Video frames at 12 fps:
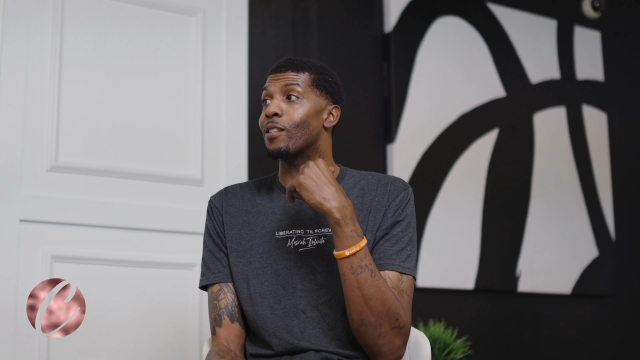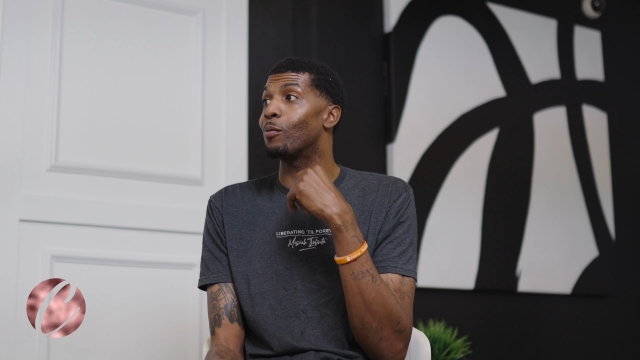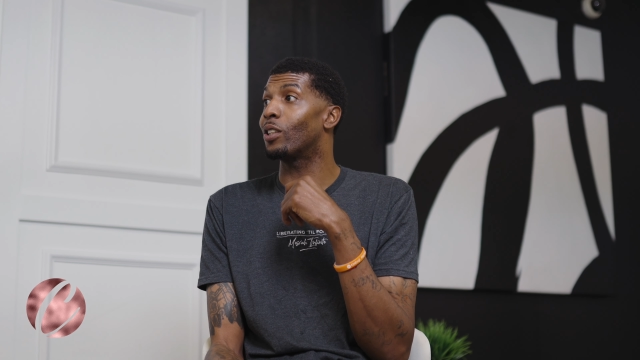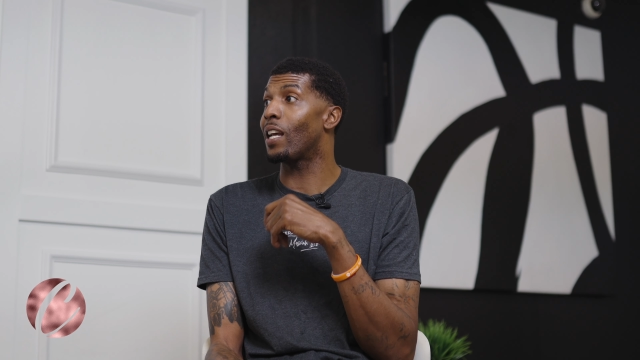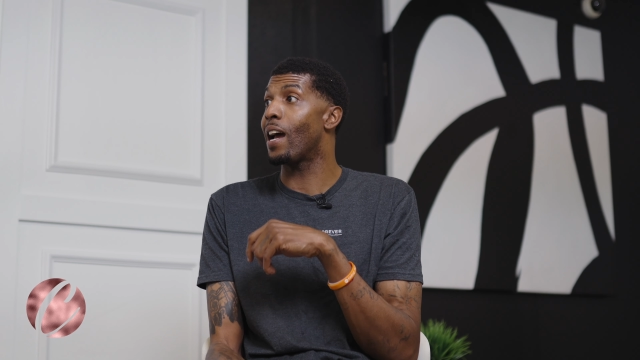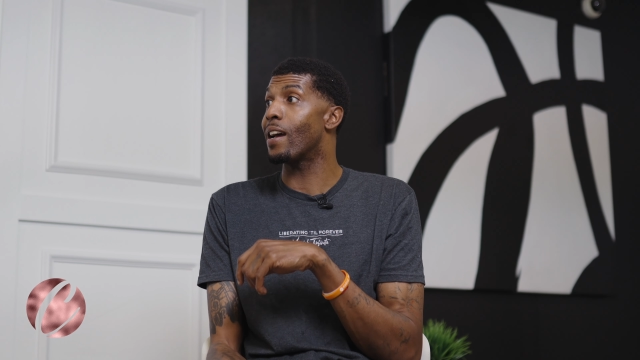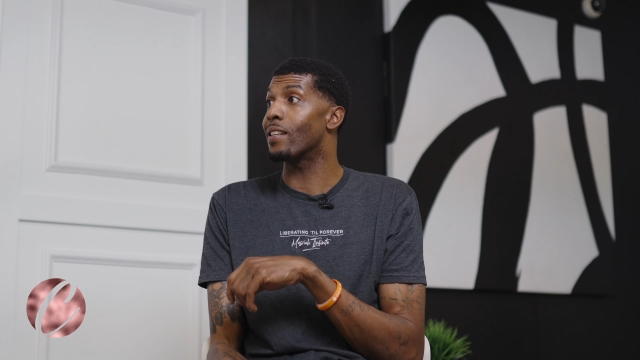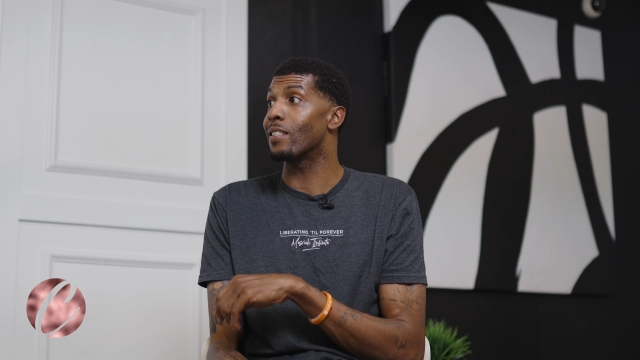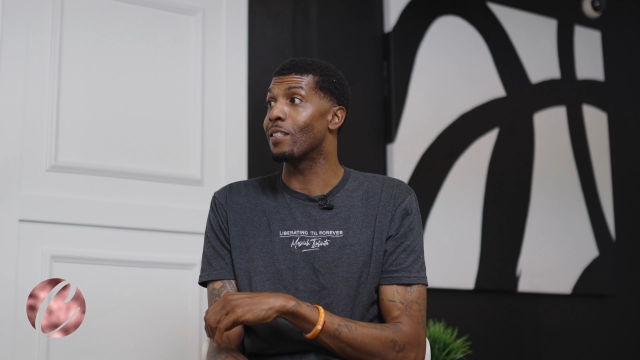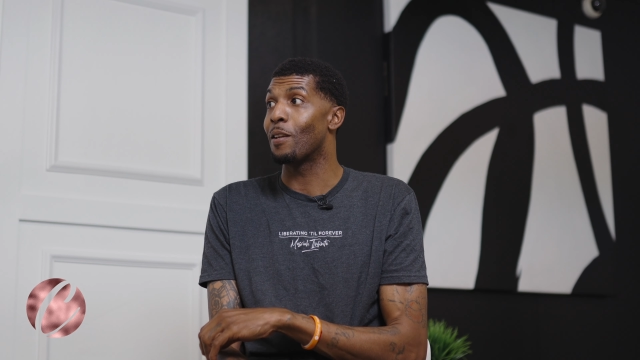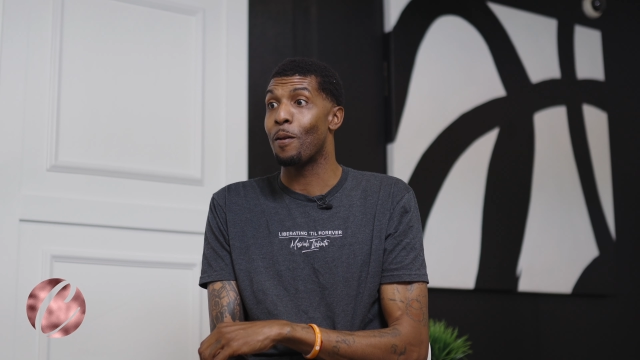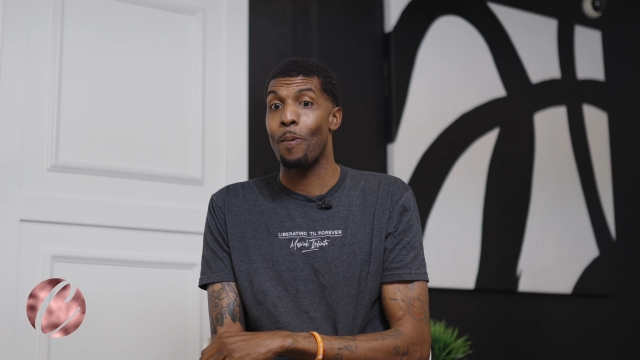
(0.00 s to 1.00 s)
some shots,
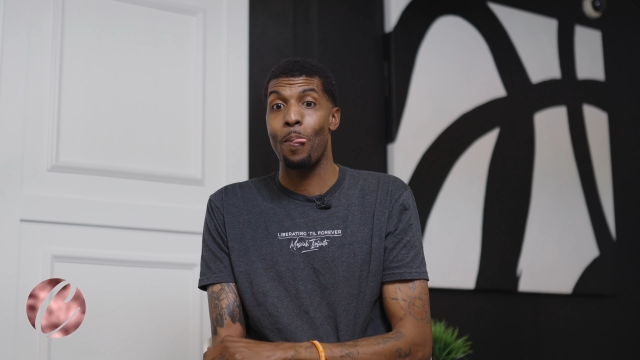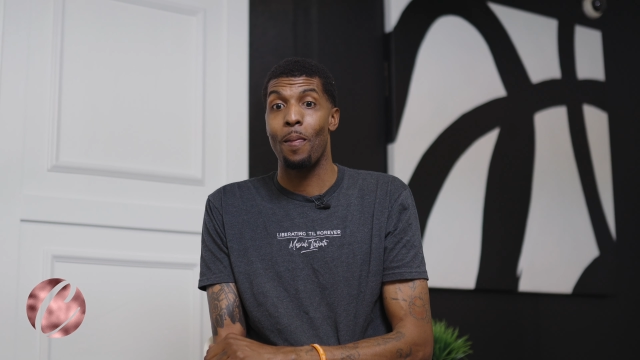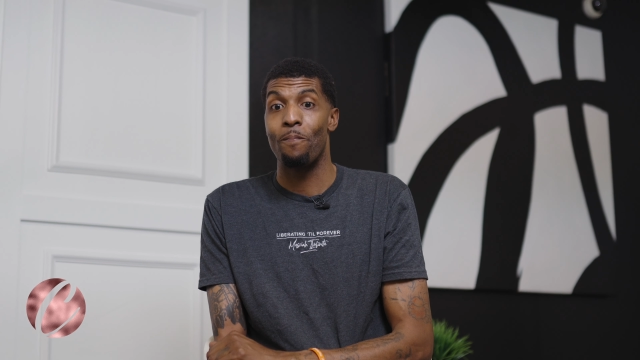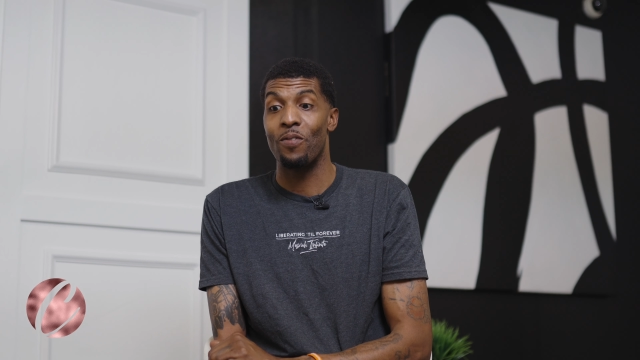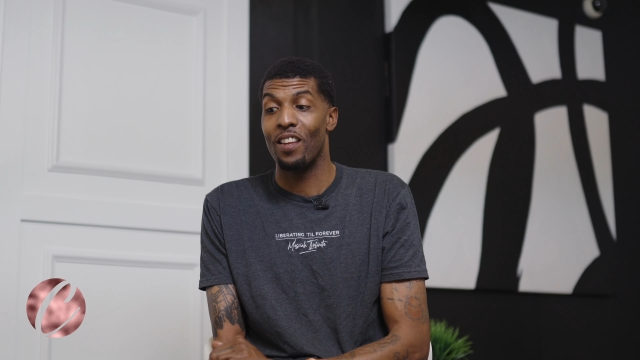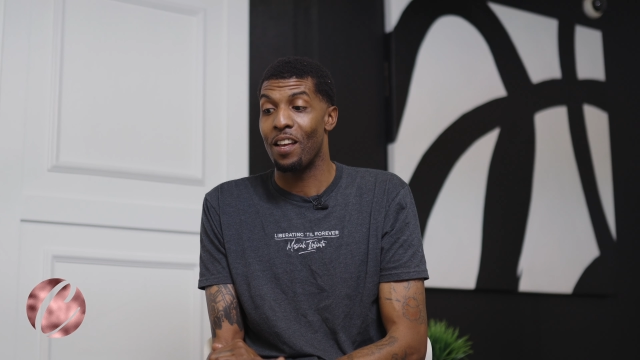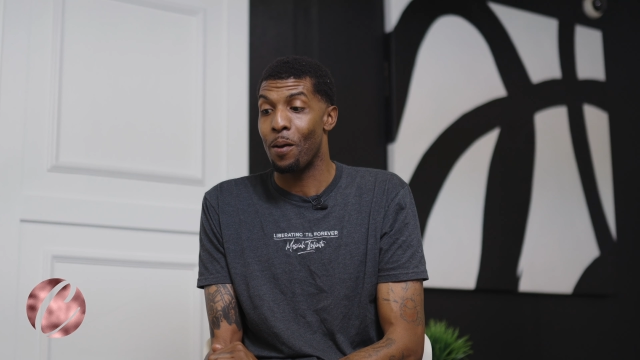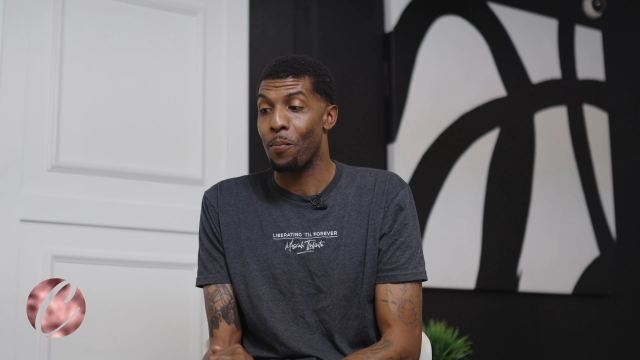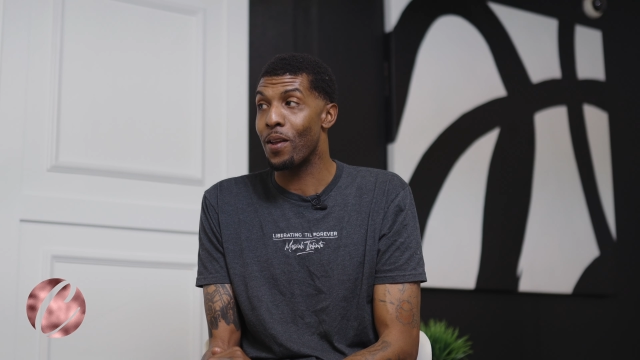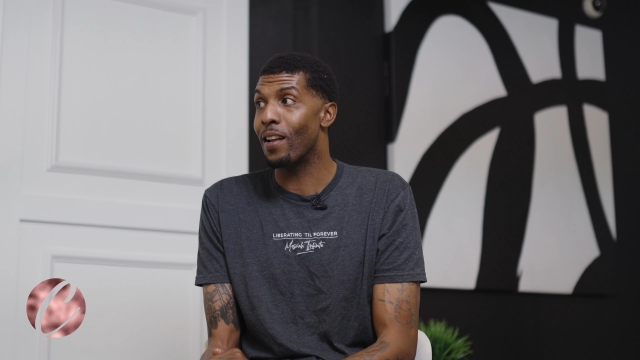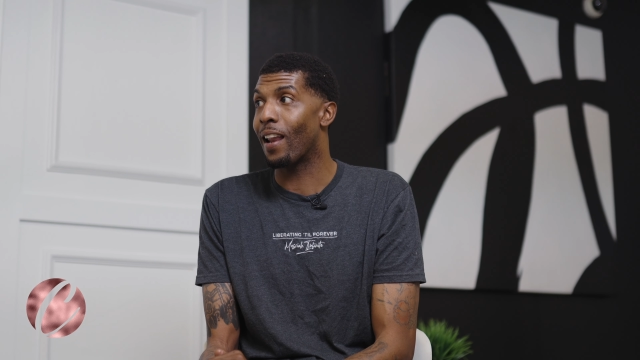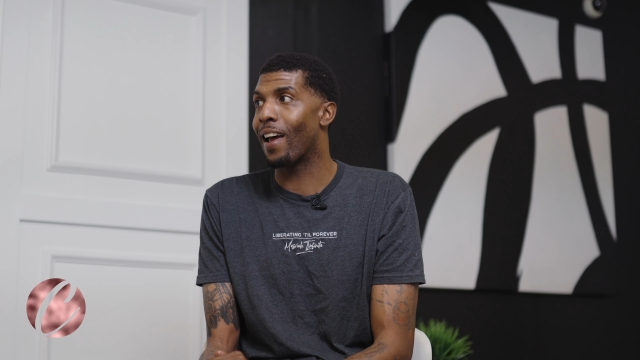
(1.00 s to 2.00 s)

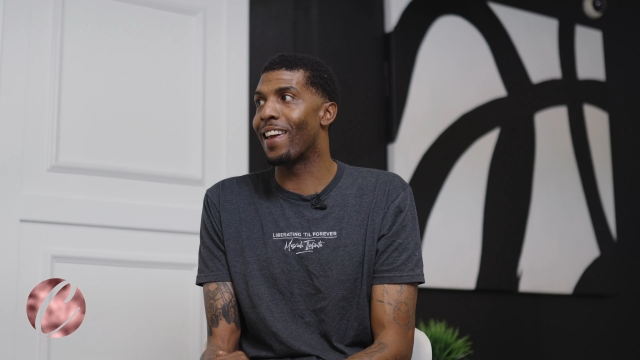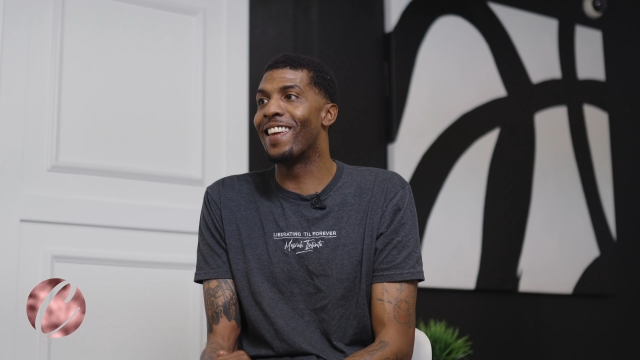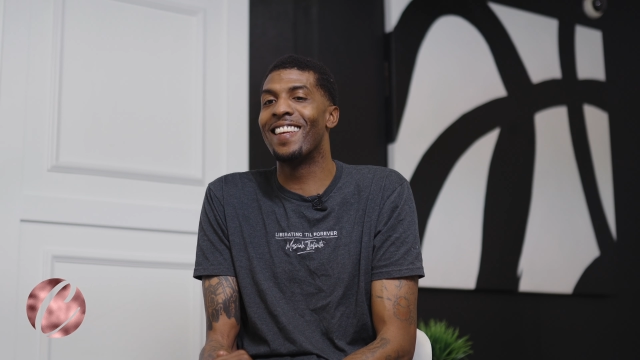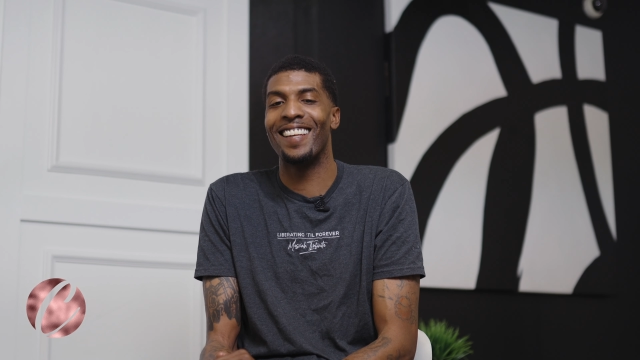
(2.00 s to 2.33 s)
Pete like,